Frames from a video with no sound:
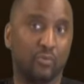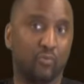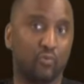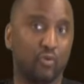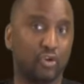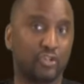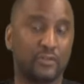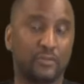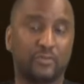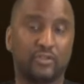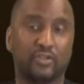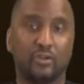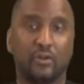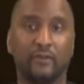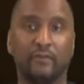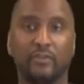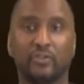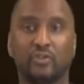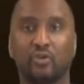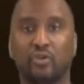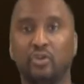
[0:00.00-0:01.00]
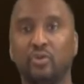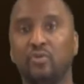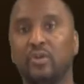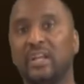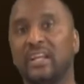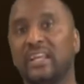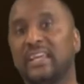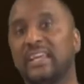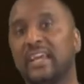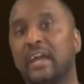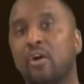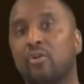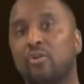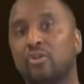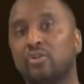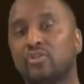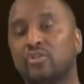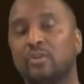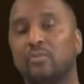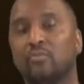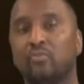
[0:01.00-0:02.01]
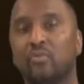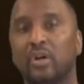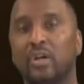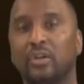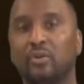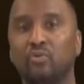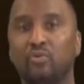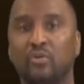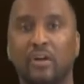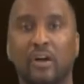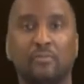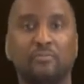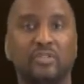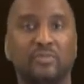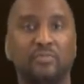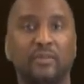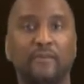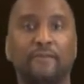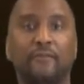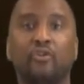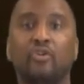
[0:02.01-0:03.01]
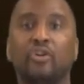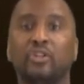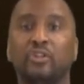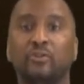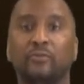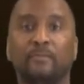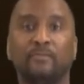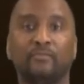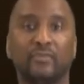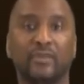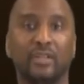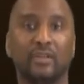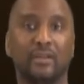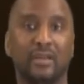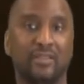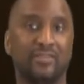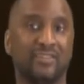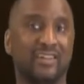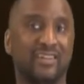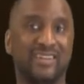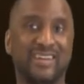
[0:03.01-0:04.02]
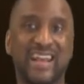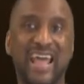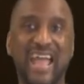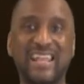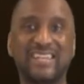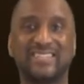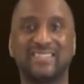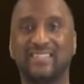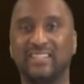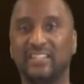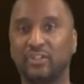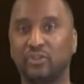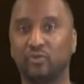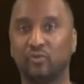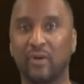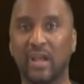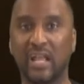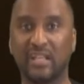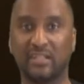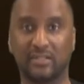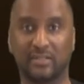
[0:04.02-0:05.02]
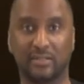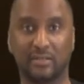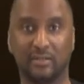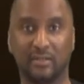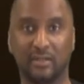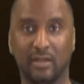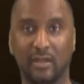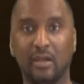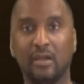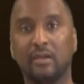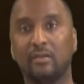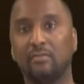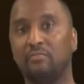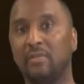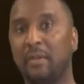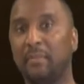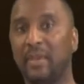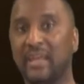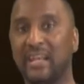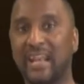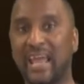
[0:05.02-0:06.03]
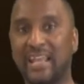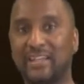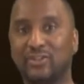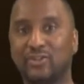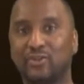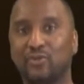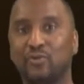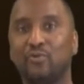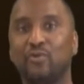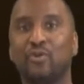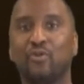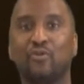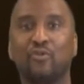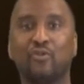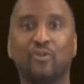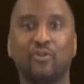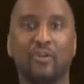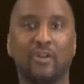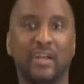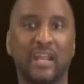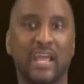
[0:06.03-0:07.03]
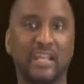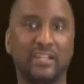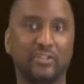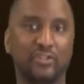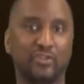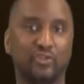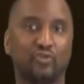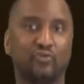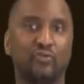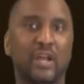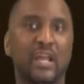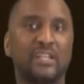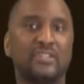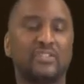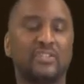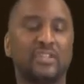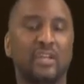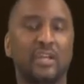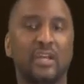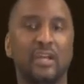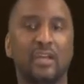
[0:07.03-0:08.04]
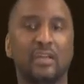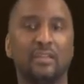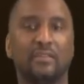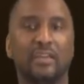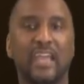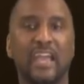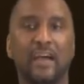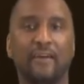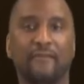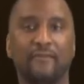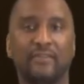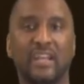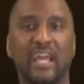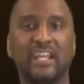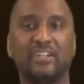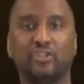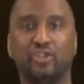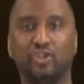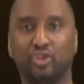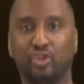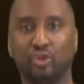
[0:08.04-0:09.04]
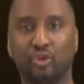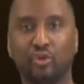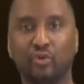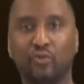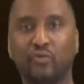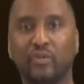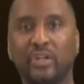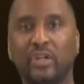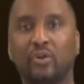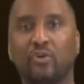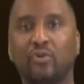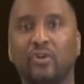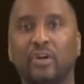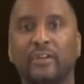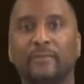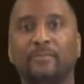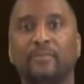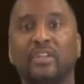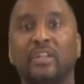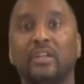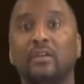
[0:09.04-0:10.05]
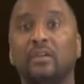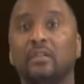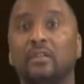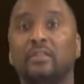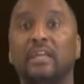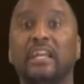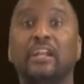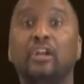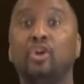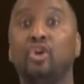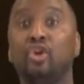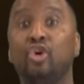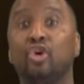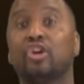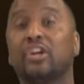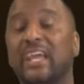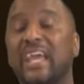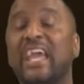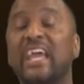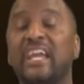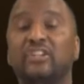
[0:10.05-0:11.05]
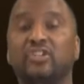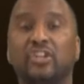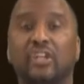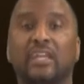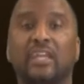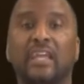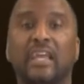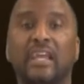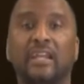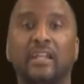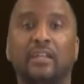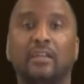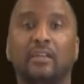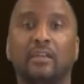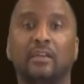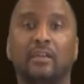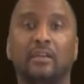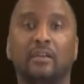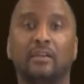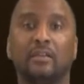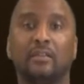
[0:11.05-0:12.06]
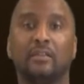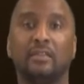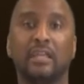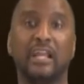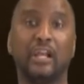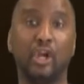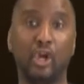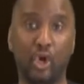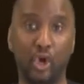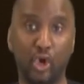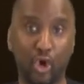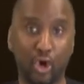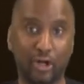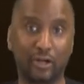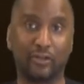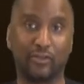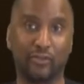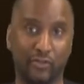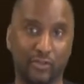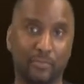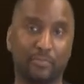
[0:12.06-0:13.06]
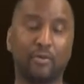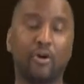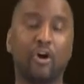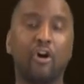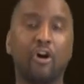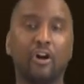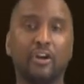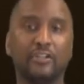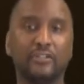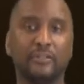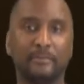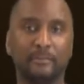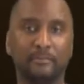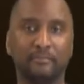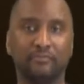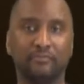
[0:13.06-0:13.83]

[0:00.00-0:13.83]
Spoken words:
a worship service or you encounter someone who comes before you and they're nicely dressed, maybe a nice suit on or a nice dress, they have nice jewelry on, they look educated, they look the part,